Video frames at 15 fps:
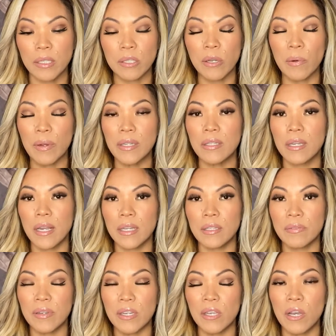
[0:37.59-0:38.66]
So in today's
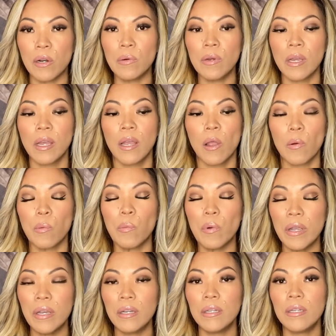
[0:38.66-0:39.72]
video,
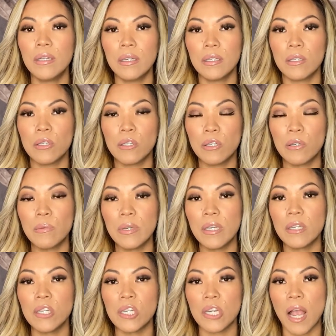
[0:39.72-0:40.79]
will
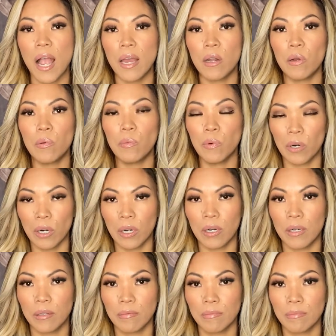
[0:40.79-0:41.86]
doing shadow
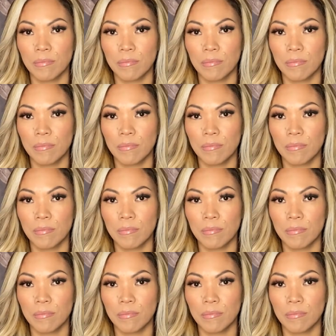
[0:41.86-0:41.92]
work